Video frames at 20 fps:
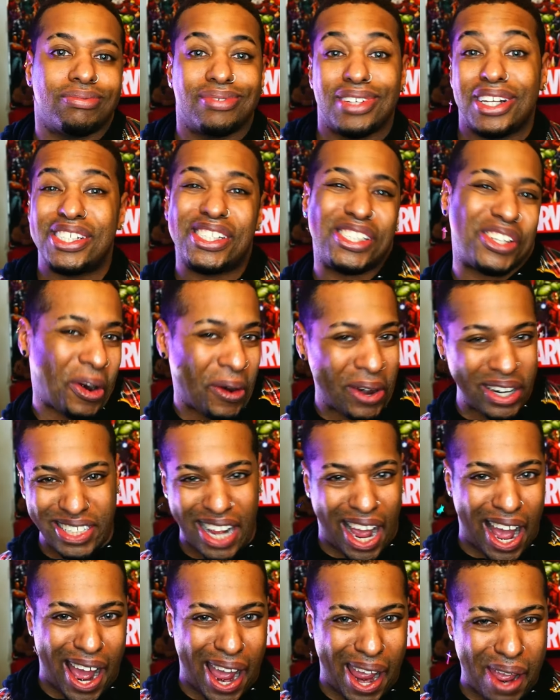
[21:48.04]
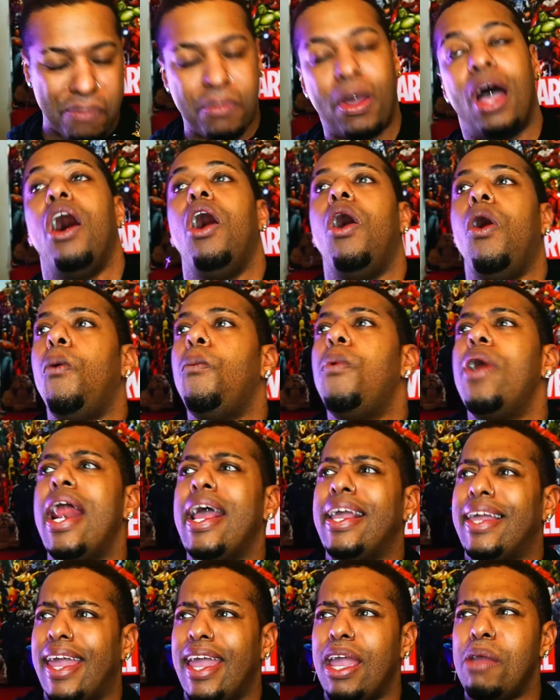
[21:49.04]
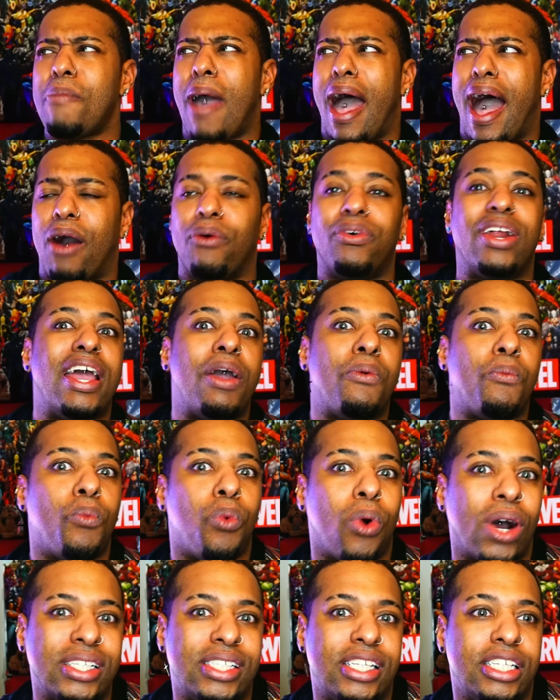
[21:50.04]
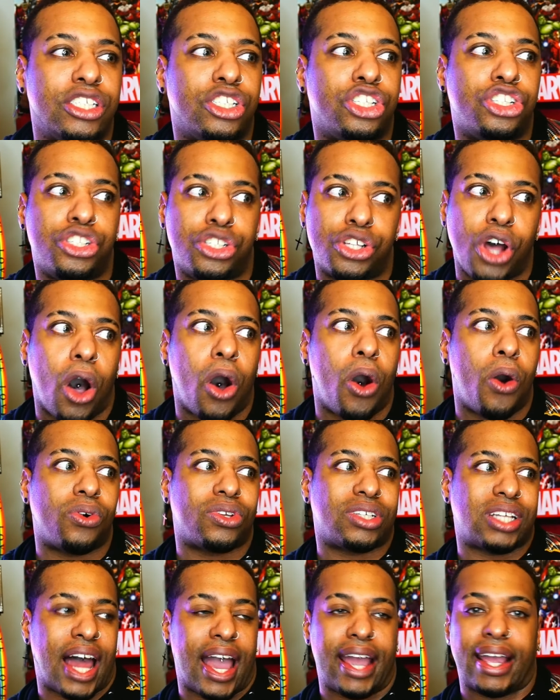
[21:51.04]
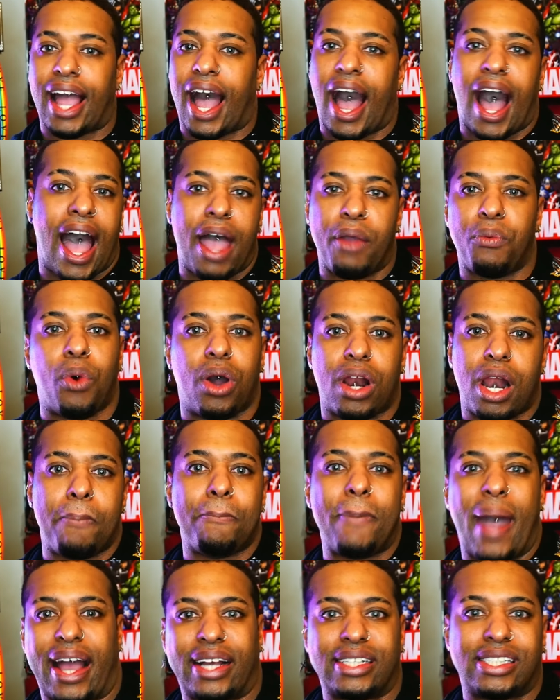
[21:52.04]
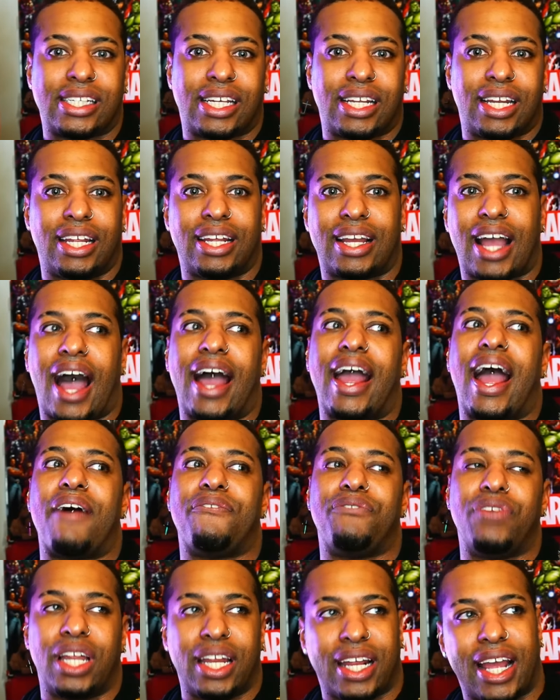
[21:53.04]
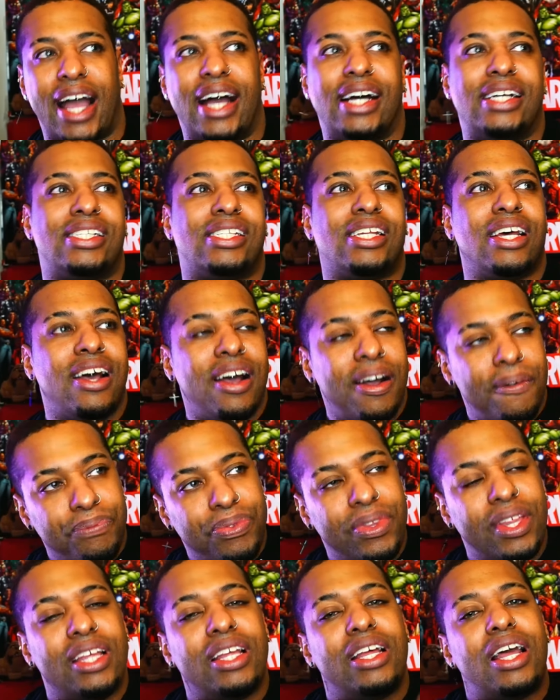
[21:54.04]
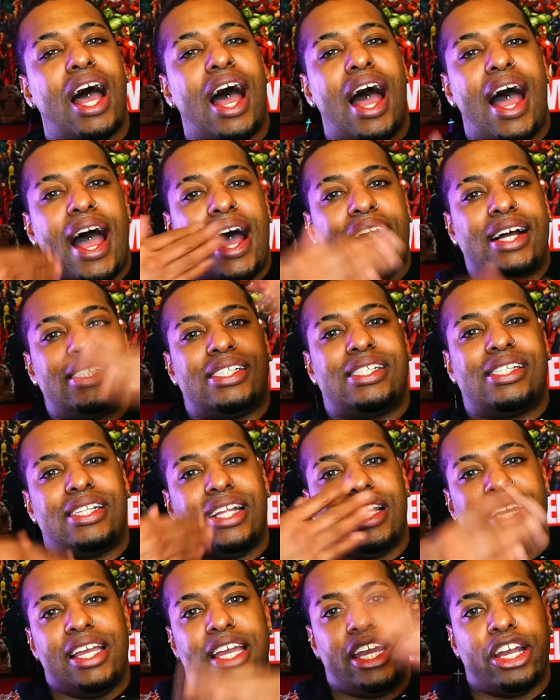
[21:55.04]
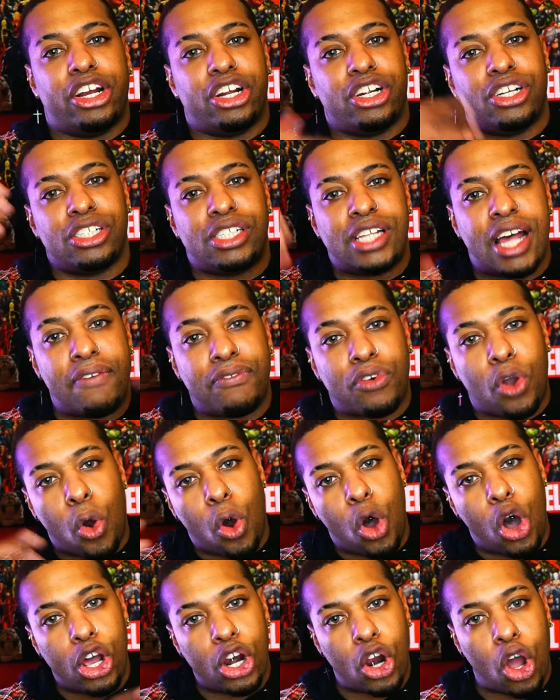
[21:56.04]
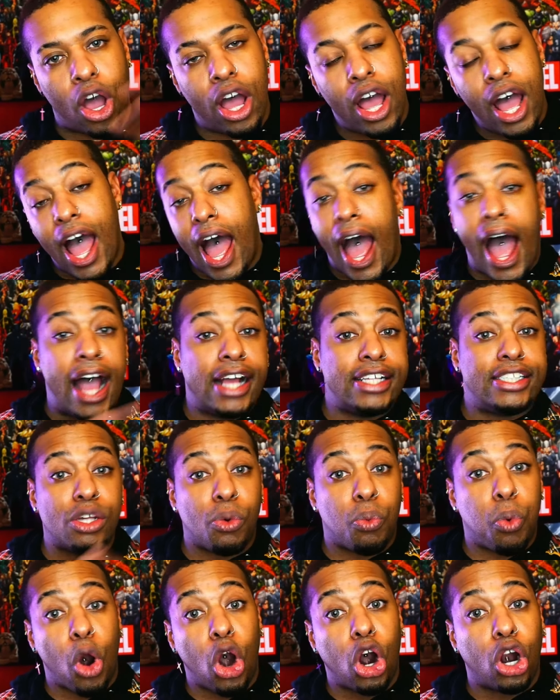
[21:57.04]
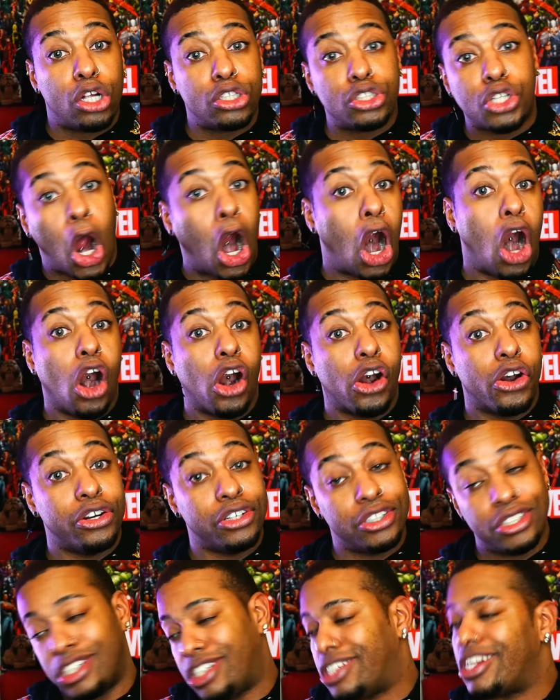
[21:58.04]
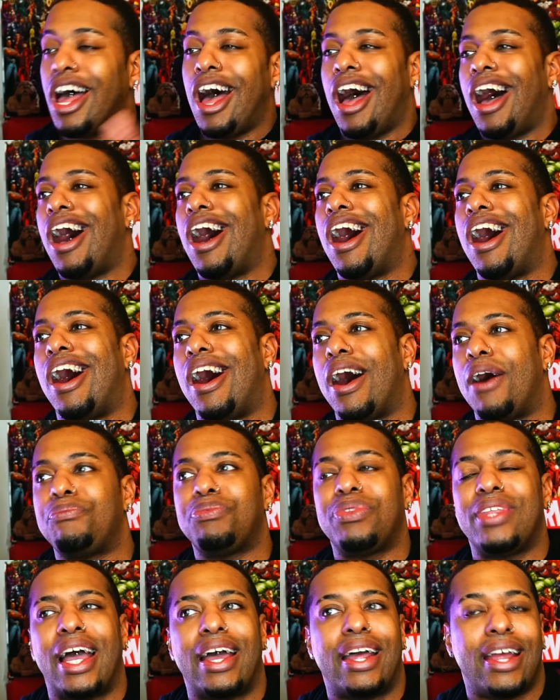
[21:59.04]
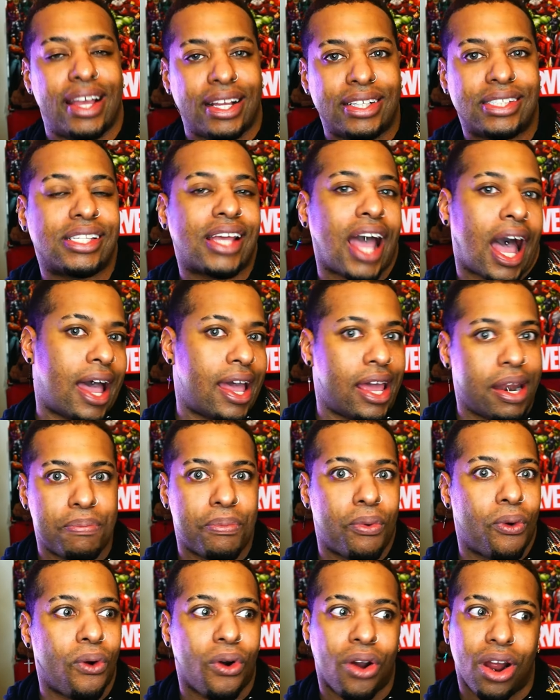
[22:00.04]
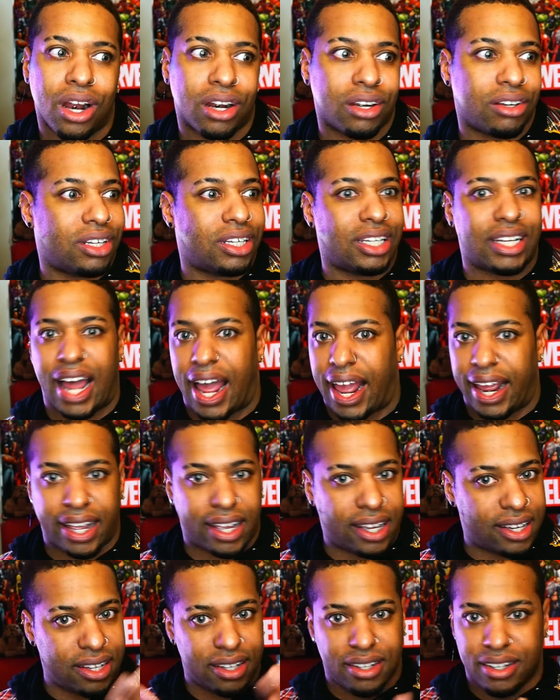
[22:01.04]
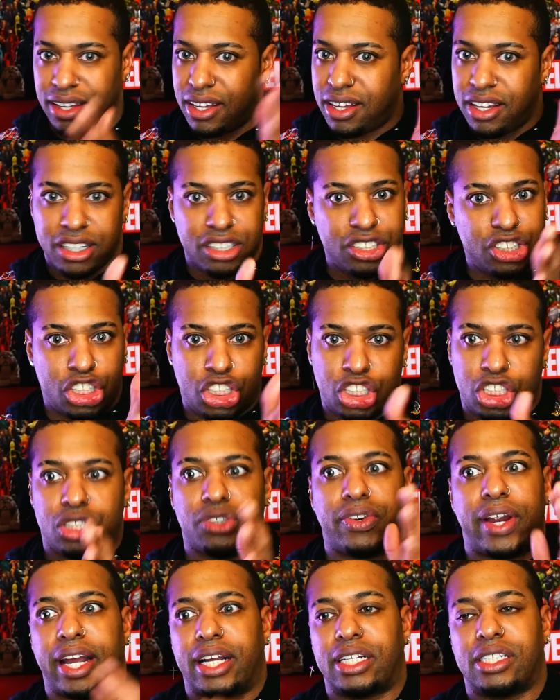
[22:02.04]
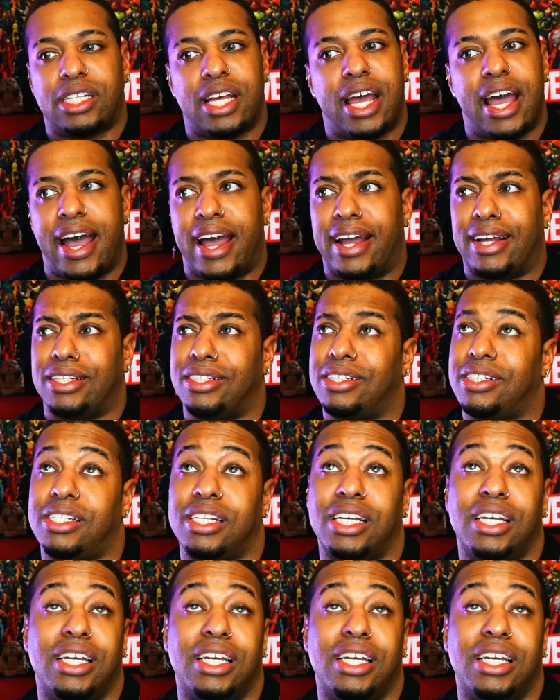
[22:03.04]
story time, when I came out, it wasn't so like I want a masculine guy. I feel like as the years have gone, as the world hurts, that it's gotten more like strict, and